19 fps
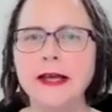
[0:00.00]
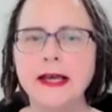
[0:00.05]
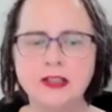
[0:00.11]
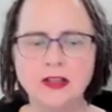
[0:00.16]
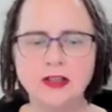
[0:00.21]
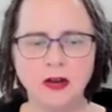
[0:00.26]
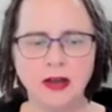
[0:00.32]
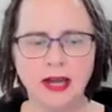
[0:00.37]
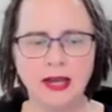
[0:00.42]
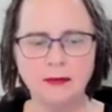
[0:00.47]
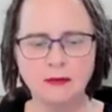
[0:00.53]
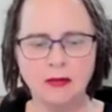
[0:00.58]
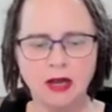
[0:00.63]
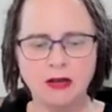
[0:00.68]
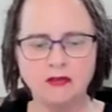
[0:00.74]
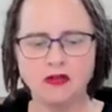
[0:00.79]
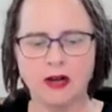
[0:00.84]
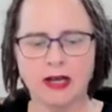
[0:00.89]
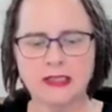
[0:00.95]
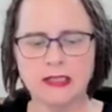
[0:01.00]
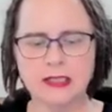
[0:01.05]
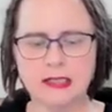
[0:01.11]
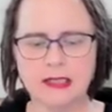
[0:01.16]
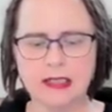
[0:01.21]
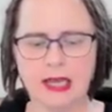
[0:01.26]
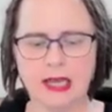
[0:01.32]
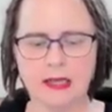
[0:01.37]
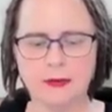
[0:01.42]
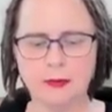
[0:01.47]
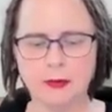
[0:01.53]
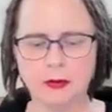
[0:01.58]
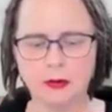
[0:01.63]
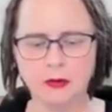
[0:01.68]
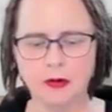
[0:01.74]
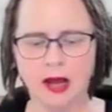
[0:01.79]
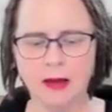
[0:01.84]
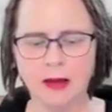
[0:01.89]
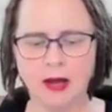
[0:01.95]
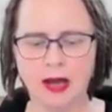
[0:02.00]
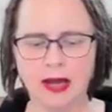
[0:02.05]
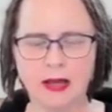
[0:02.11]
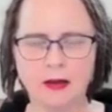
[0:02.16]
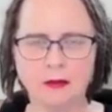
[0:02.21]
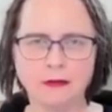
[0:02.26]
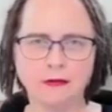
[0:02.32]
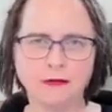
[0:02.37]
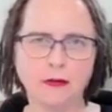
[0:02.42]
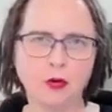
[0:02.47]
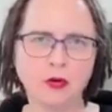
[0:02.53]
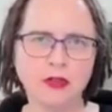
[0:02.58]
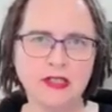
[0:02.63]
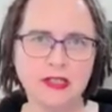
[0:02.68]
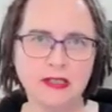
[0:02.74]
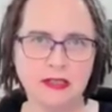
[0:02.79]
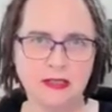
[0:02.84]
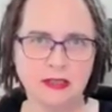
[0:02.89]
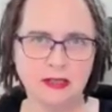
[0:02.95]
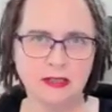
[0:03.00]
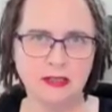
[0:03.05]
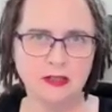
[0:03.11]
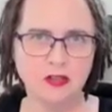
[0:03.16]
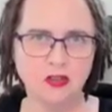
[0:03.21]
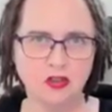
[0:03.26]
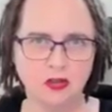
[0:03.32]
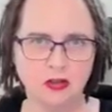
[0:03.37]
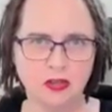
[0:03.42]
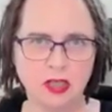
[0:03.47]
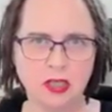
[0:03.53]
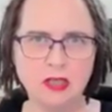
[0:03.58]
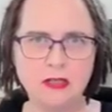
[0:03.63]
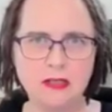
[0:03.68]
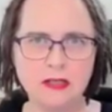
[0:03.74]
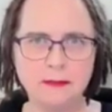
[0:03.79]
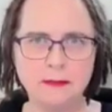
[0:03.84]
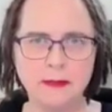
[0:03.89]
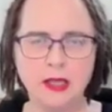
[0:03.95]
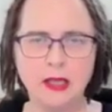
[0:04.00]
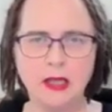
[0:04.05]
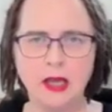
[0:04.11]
So at my writing table, I might have 4 to 6 students,